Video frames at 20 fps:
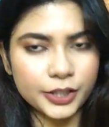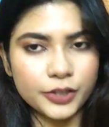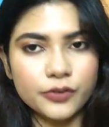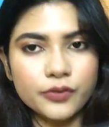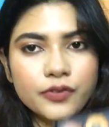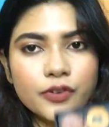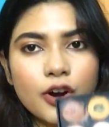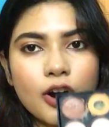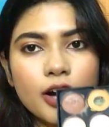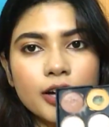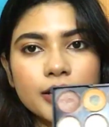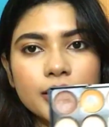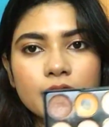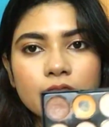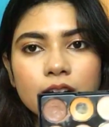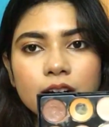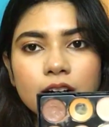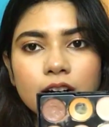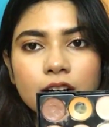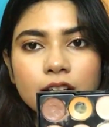You've got
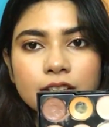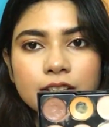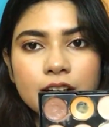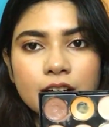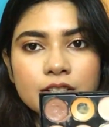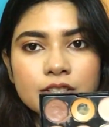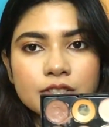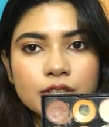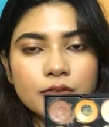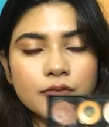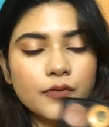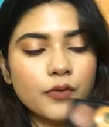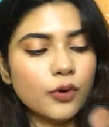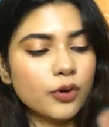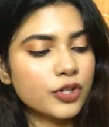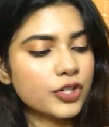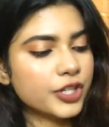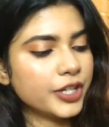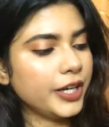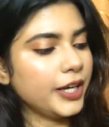tons of
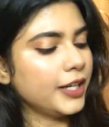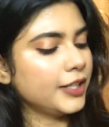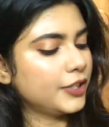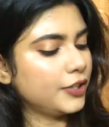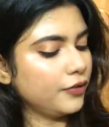4 shades.